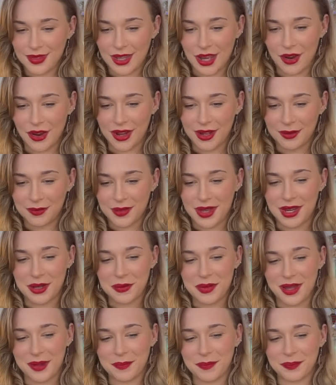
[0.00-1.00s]
All right,
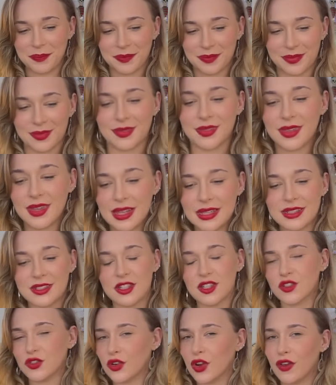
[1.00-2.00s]
anyway,
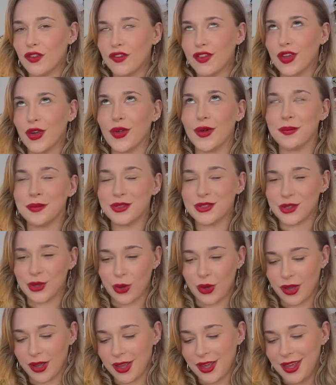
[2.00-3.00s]
just for a few, I'm
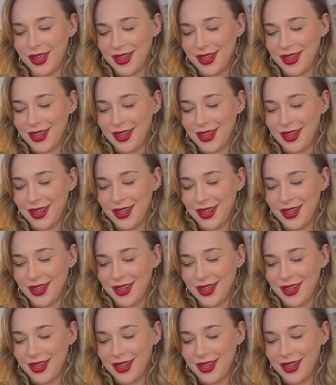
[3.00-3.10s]
sure.